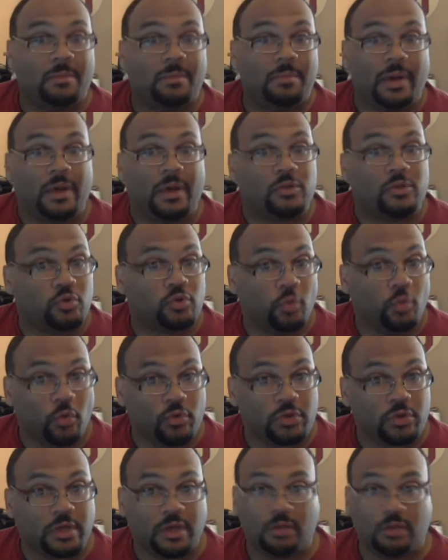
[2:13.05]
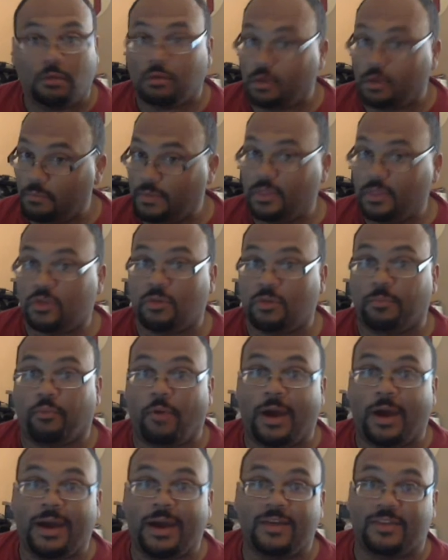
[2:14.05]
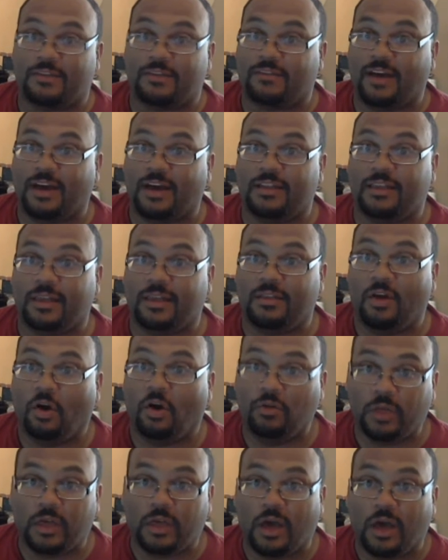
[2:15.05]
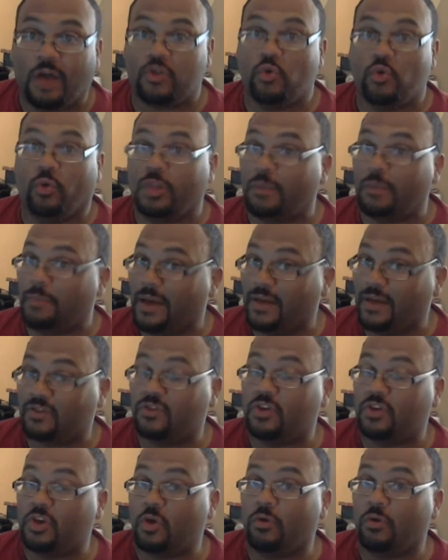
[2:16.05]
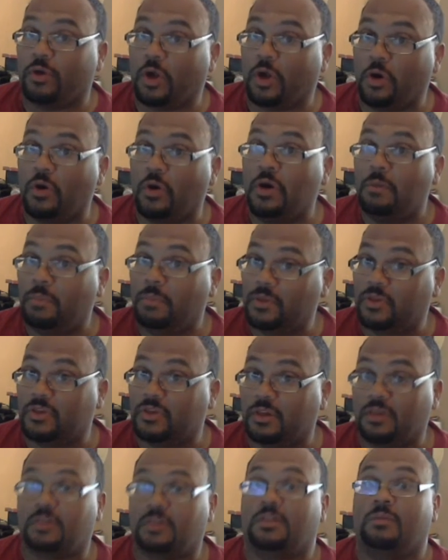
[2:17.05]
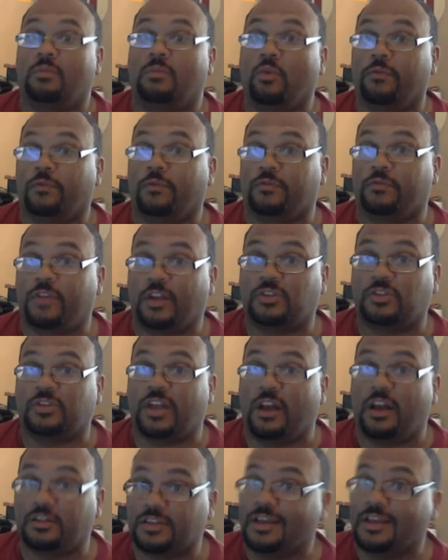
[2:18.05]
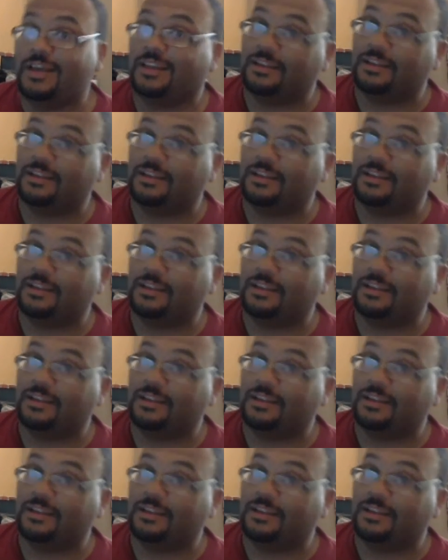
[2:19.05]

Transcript: But George Kittle could be the surprise at tight end. Only caught 20 passes a year ago, but six of them were for touchdowns.